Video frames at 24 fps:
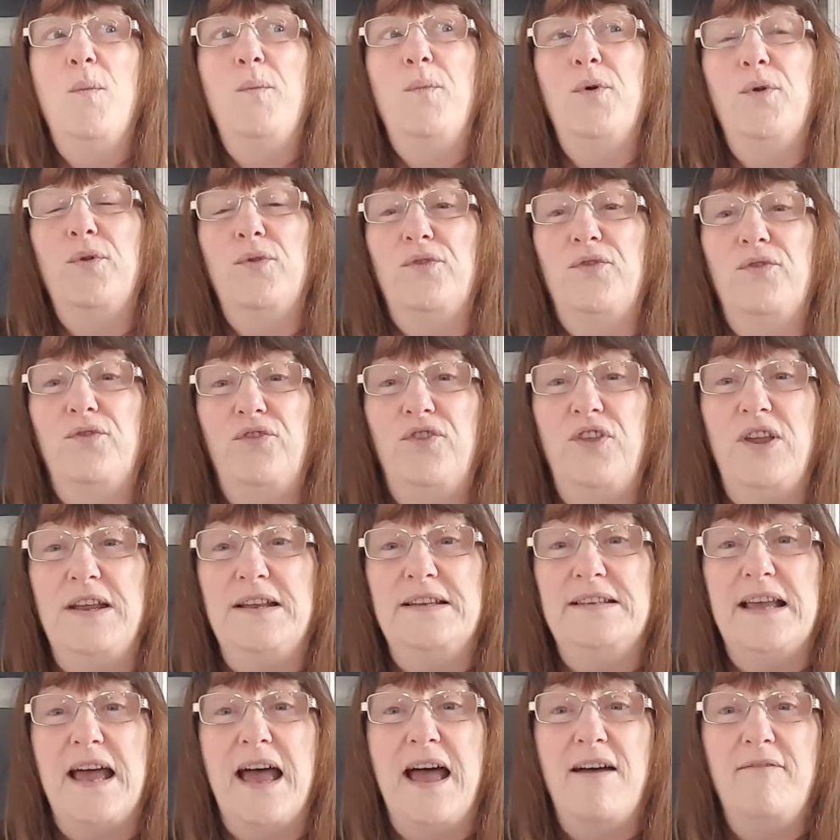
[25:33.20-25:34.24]
but
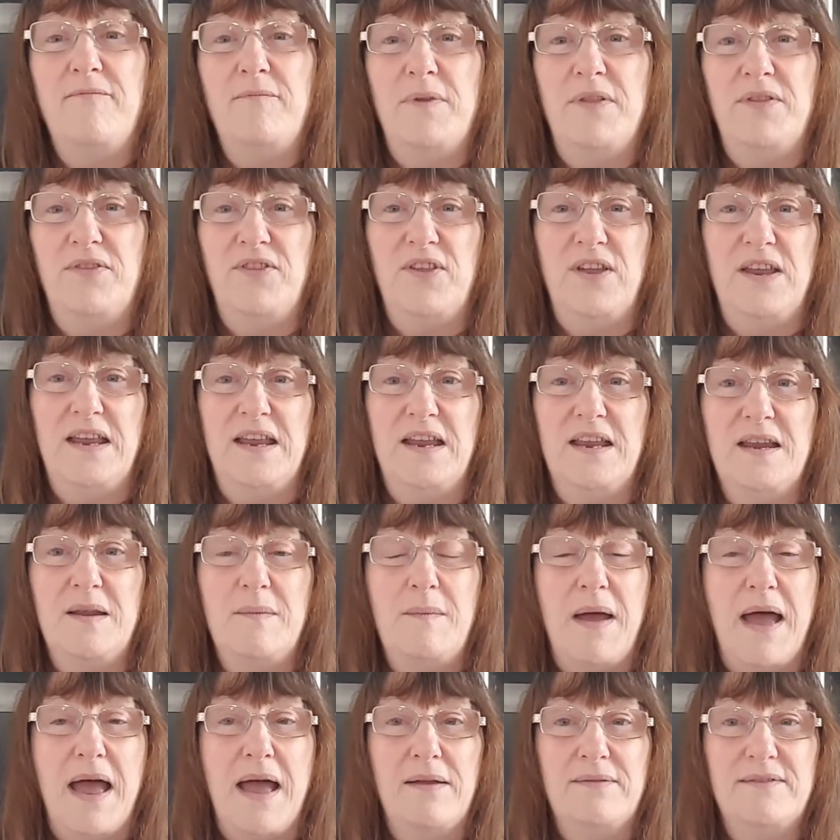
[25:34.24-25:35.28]
things I have been thinking
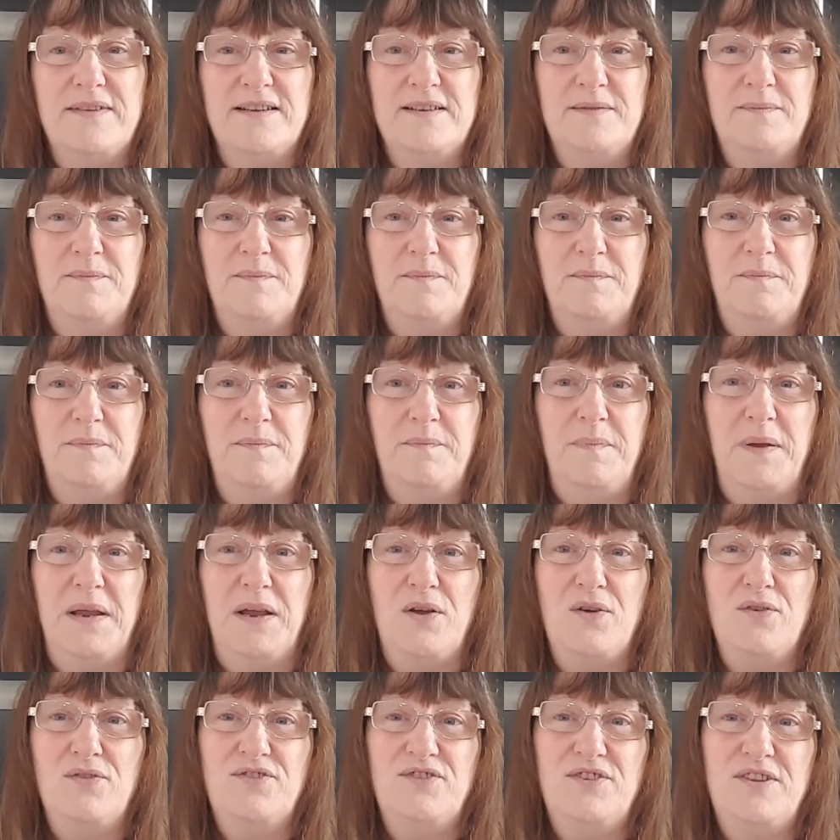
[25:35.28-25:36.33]
about is,
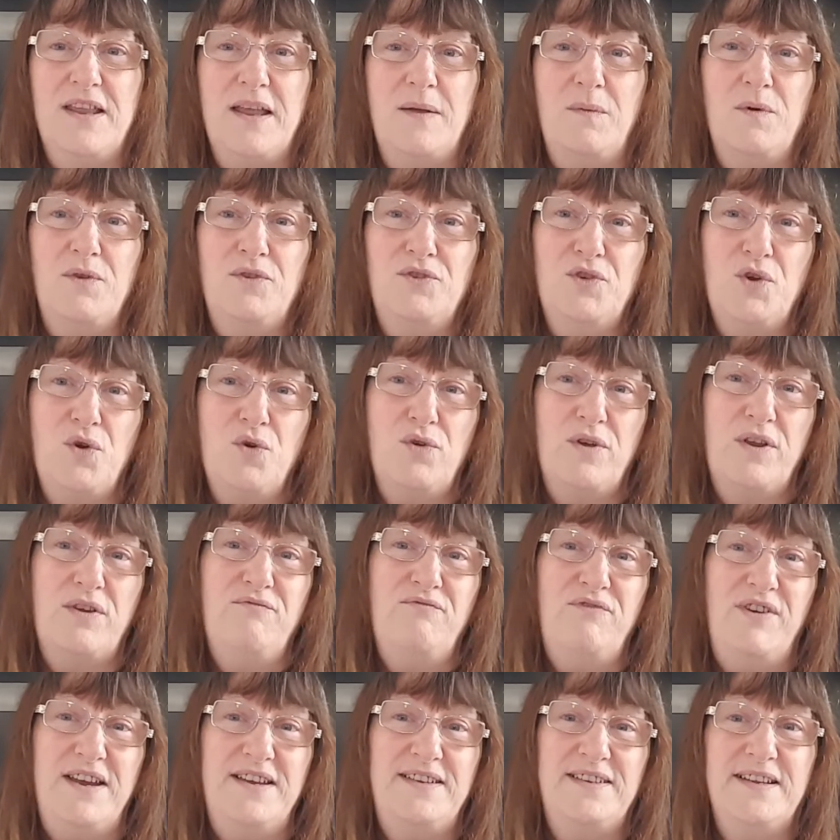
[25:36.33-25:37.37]
because they were
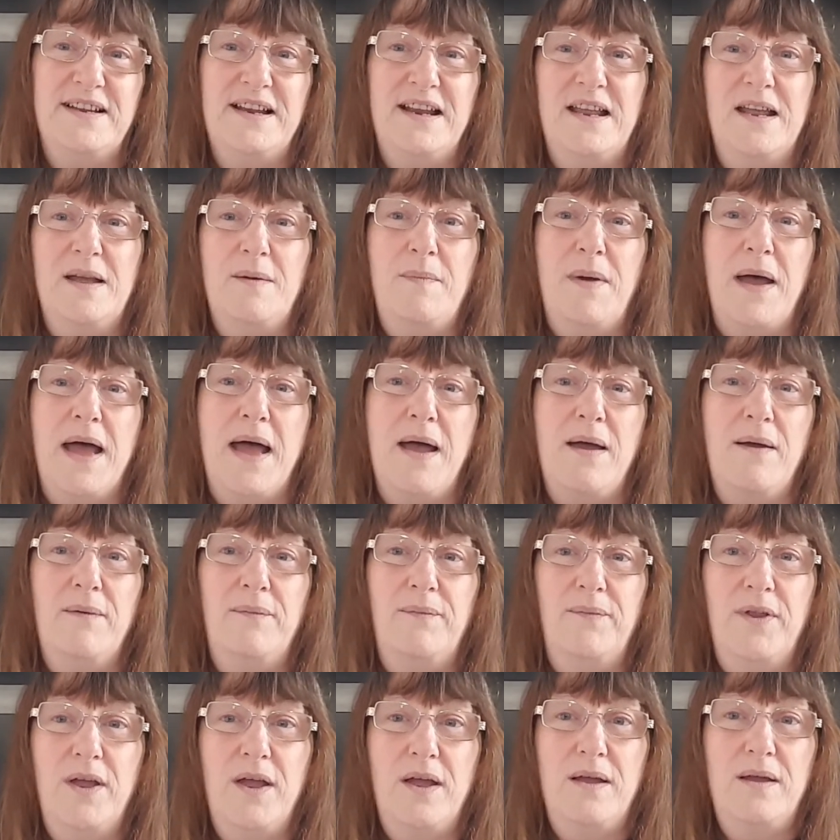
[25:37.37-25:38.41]
talking recently
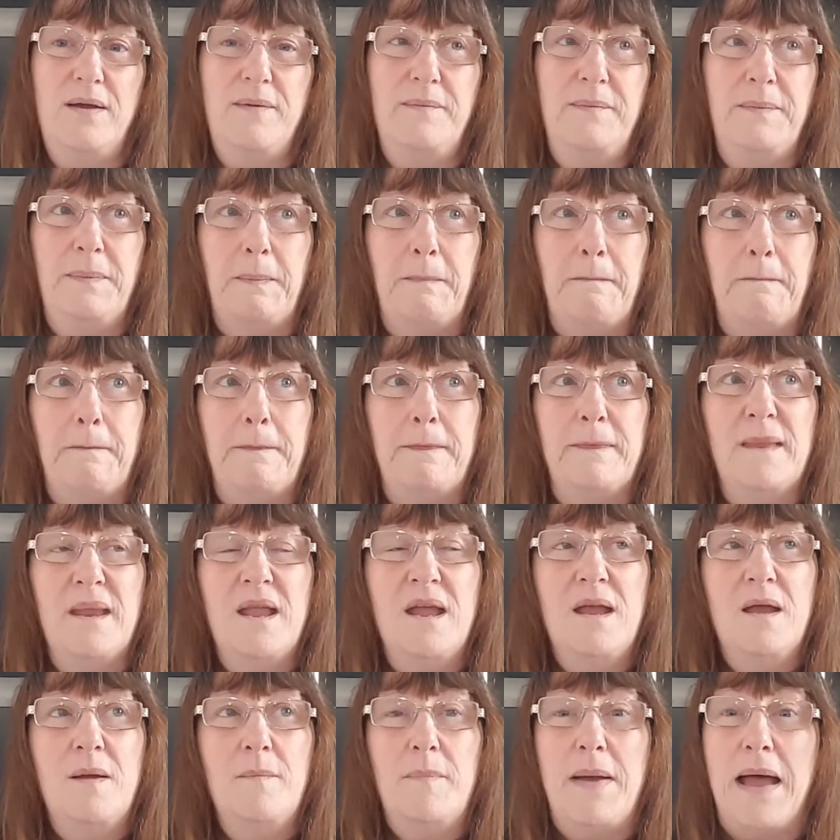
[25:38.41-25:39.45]
about
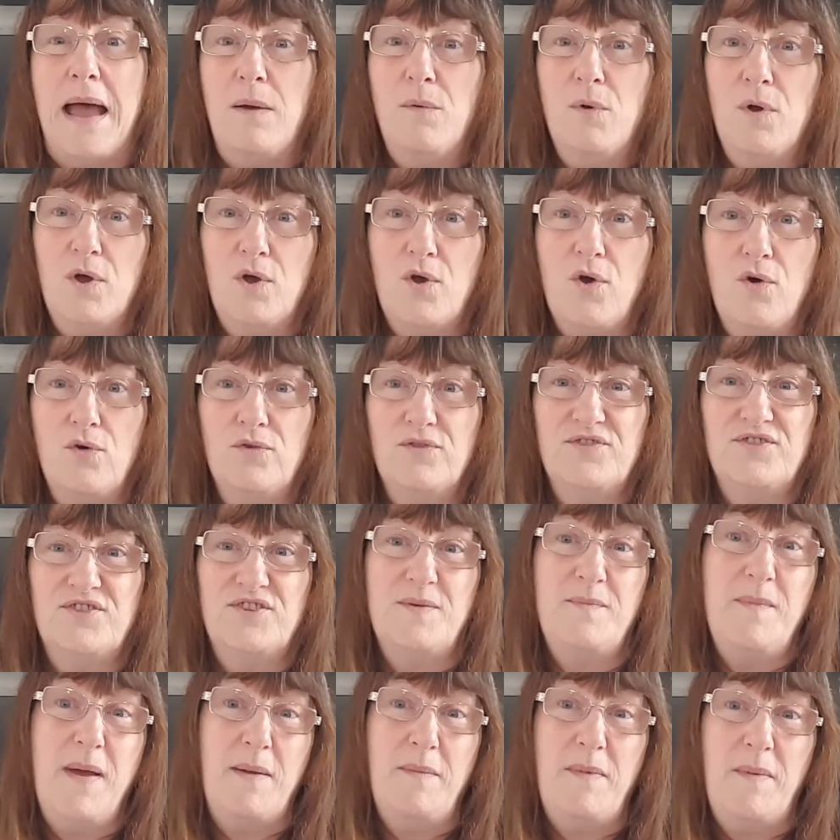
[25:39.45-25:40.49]
power cuts,
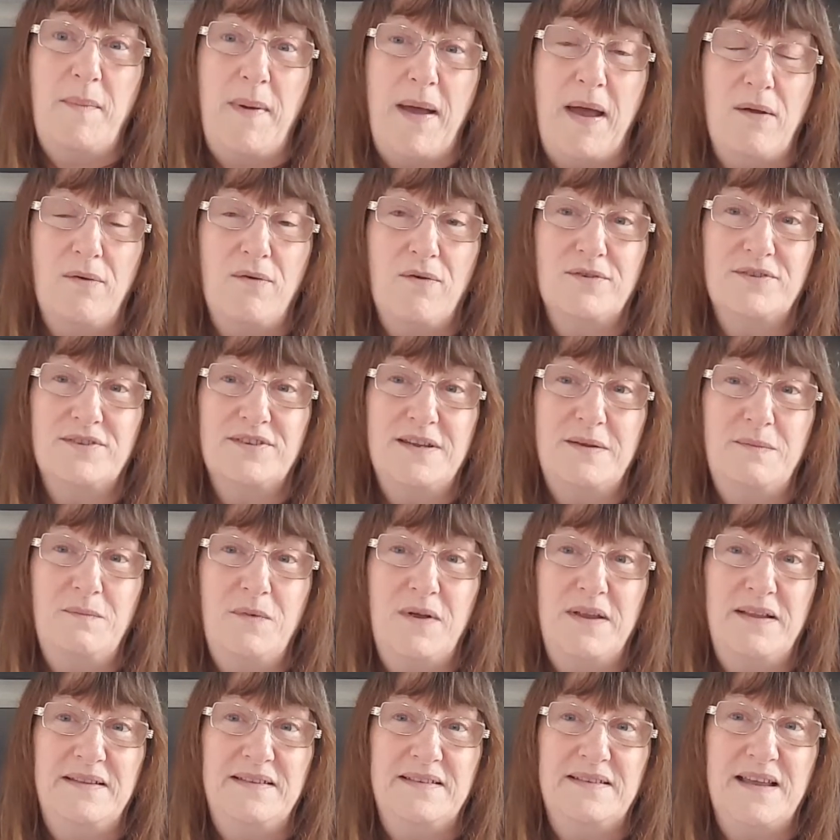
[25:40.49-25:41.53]
there might be power cuts in
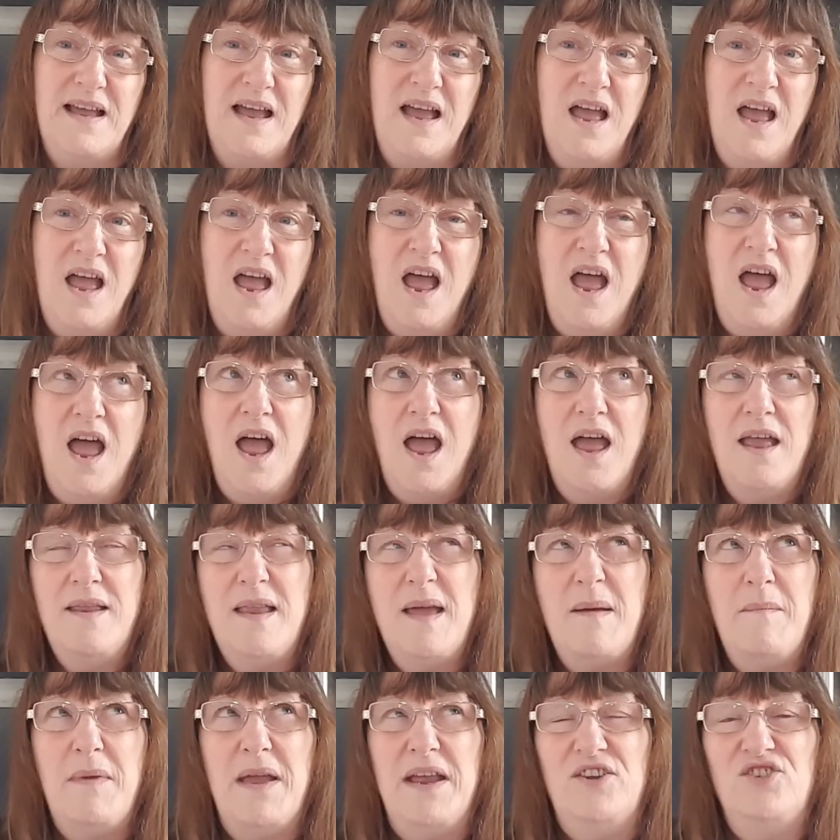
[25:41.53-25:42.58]
winter,
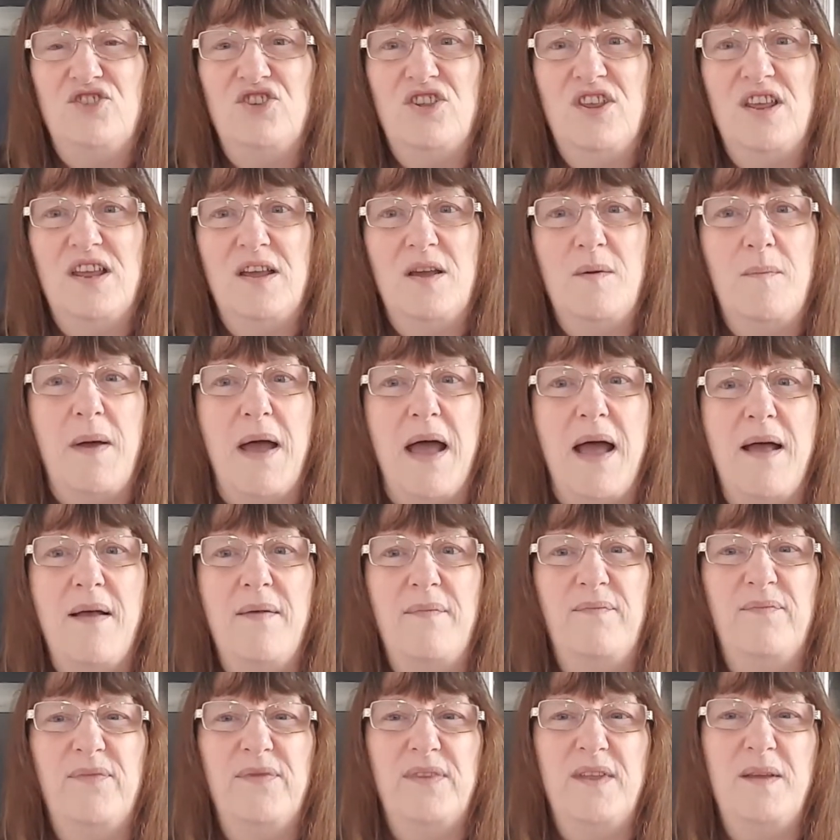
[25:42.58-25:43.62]
and that makes you think
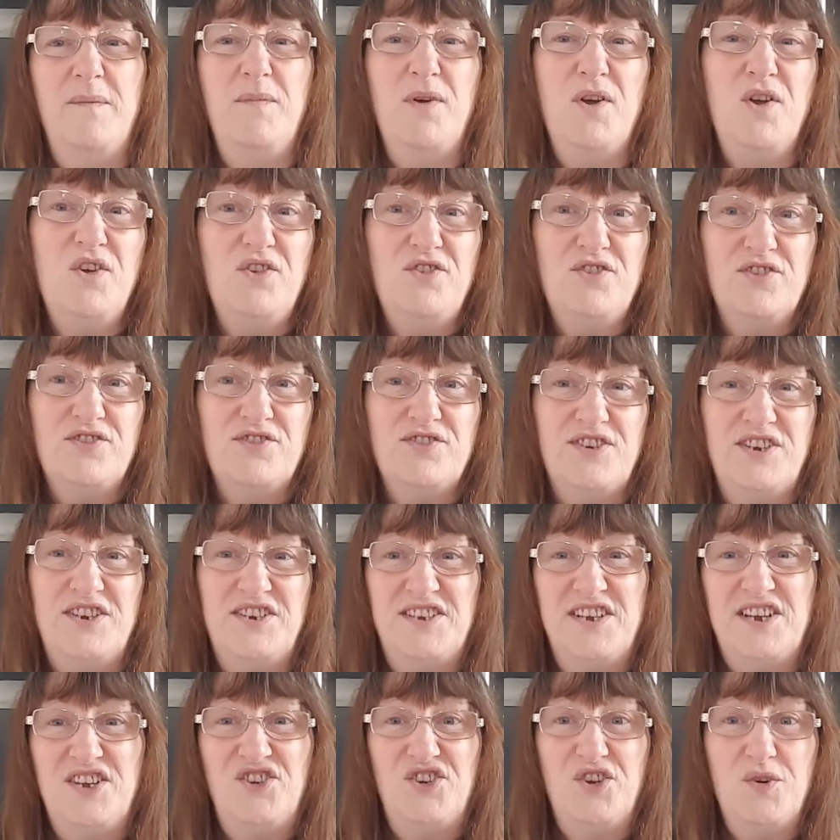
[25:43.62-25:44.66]
about emergency
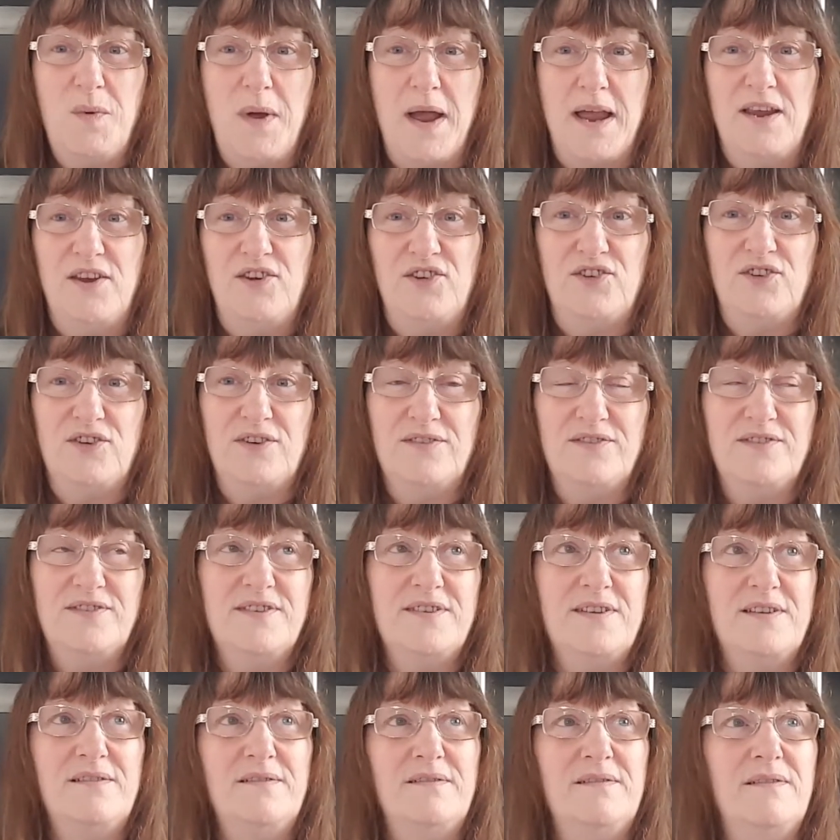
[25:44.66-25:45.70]

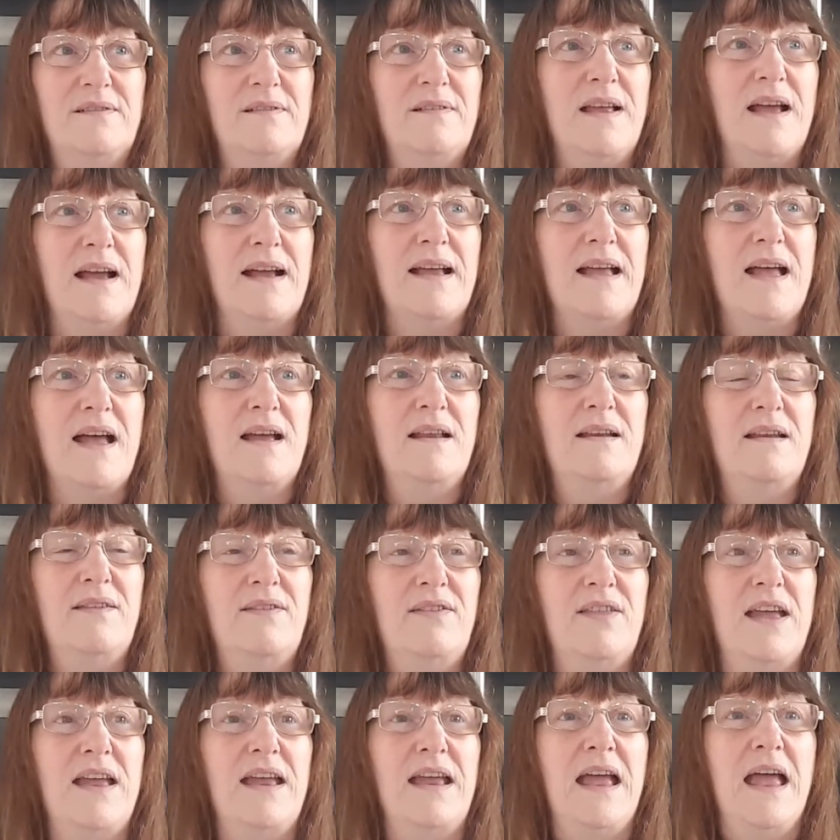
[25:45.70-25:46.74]
situations and that kind
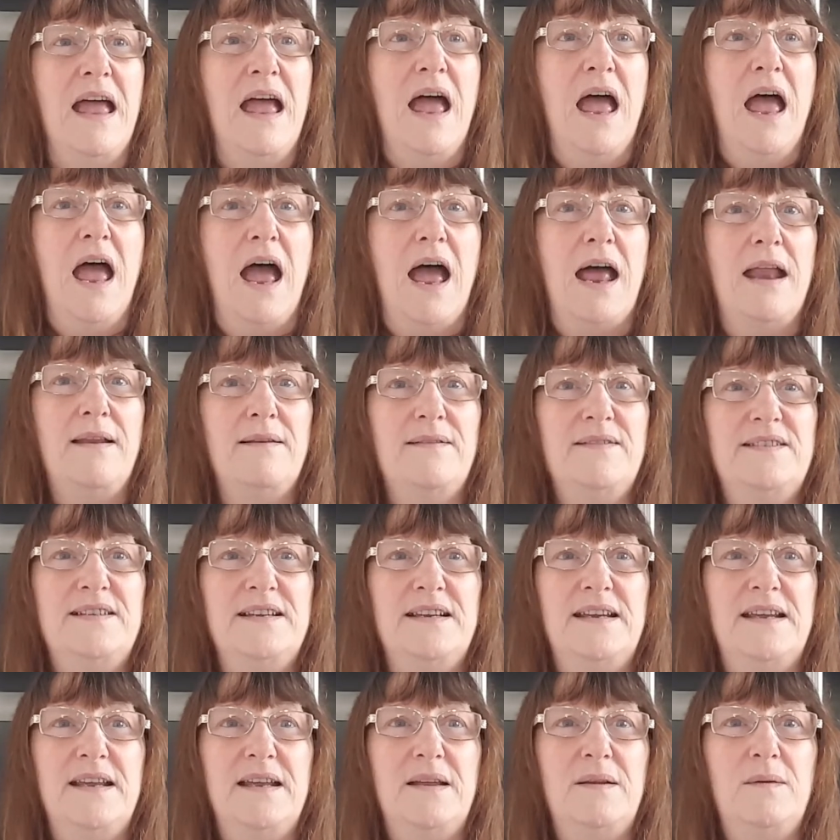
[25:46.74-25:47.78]
of thing. And I was
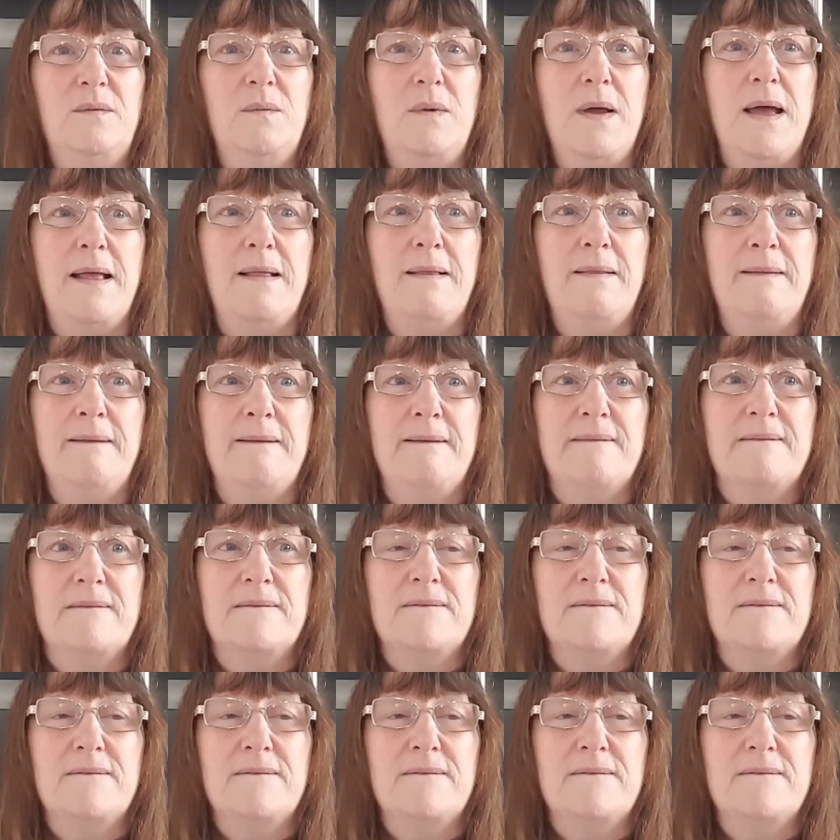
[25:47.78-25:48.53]
thinking, well,